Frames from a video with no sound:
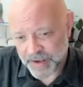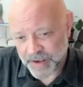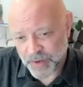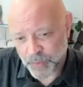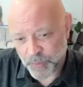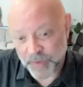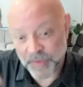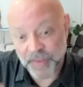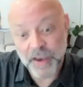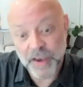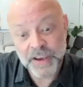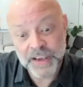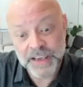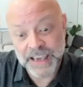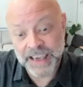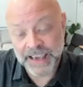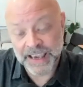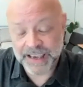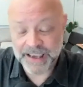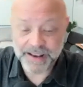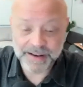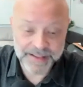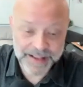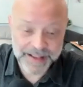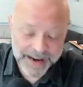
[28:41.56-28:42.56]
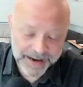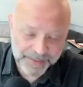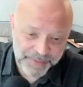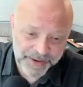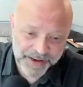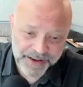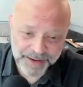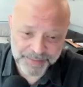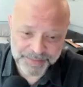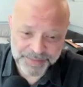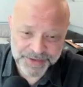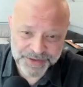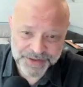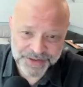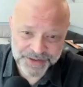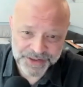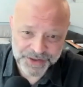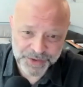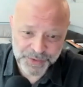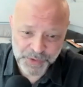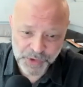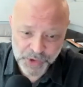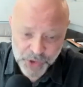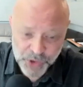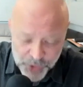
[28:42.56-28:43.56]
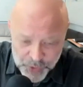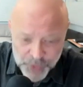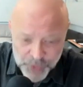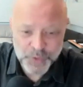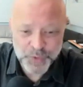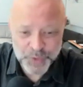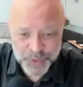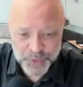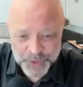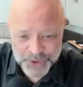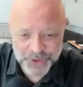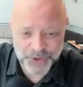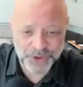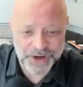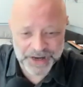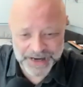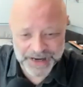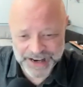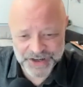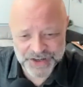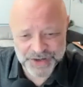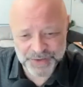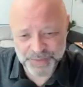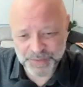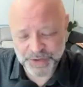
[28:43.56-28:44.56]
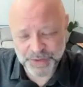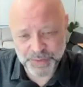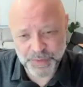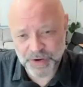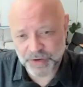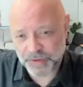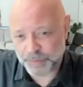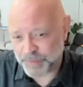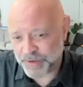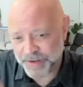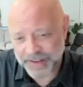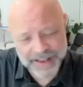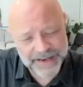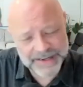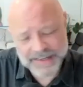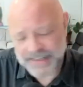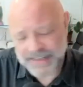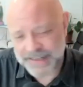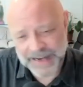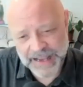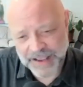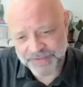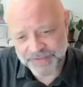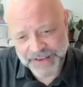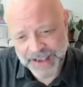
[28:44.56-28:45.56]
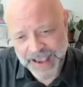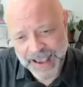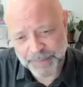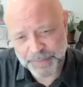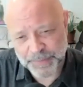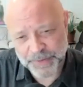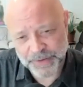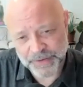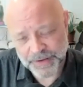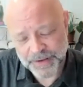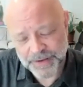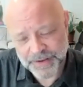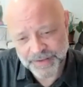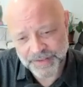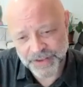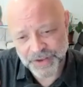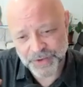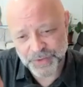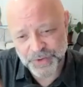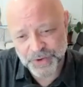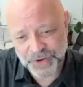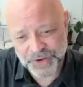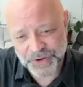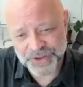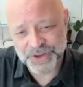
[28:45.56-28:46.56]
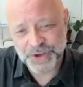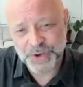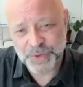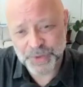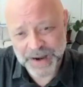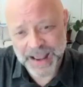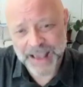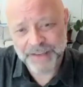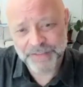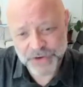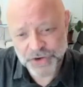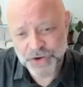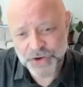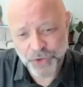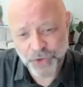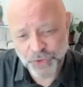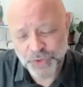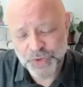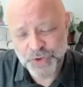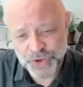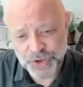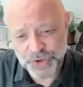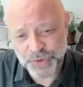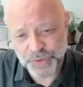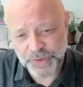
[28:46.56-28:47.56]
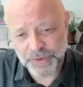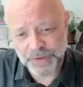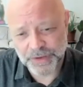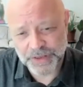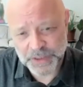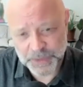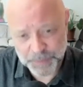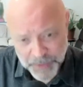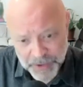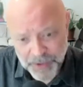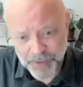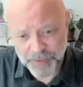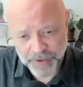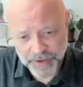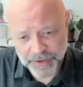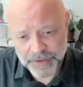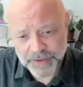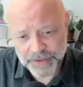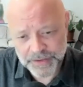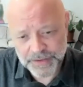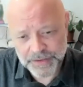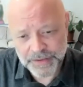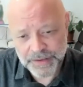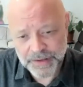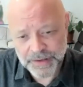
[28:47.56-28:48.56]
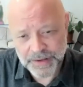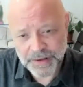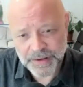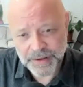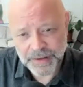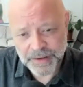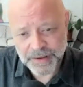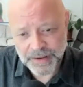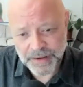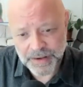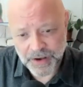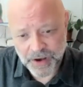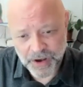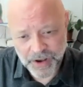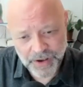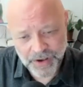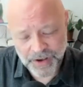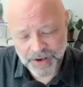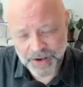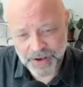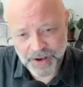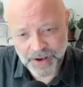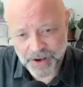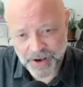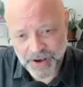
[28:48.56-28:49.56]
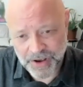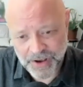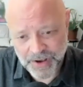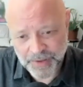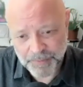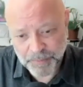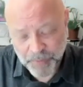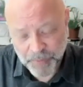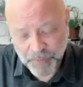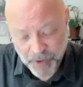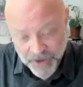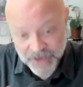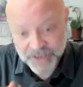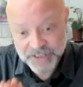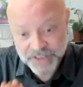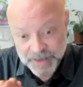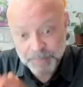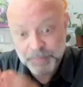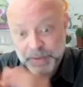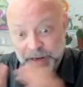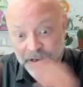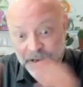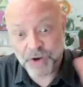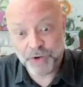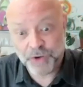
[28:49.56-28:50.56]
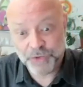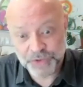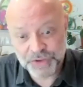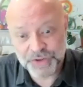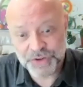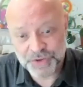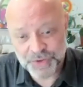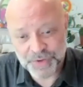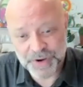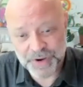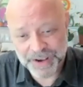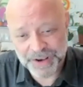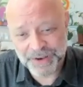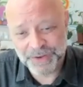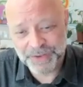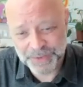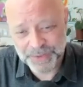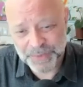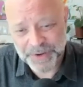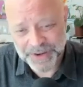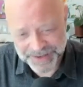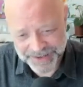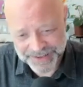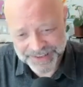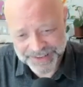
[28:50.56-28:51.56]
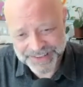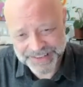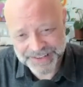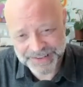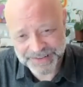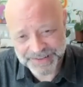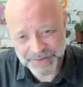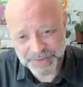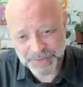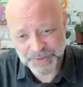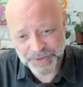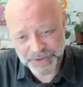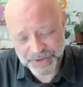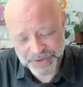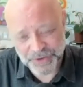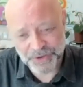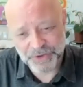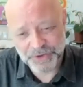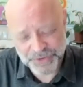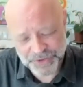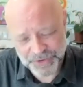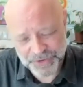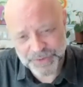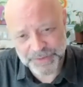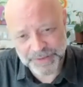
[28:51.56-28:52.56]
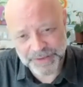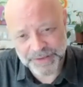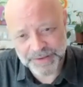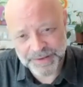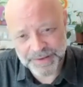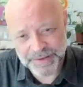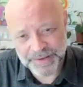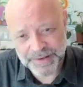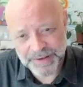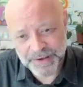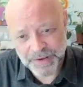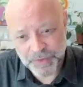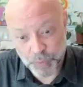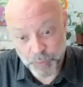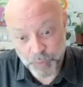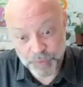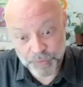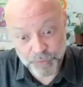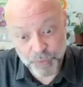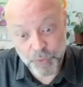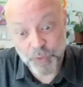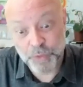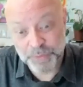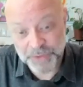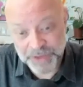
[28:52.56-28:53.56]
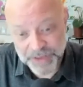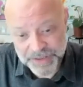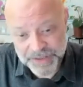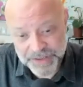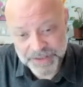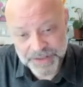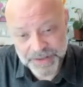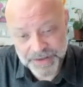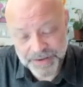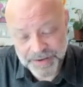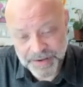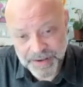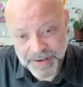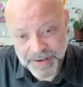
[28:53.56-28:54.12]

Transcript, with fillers: When they kick in, then it becomes you lose your connection with the world. But that doesn't have to happen. You can you can have a non-dual experience by, uh, by simply concentrating on the oneness or the non-dual or the formless,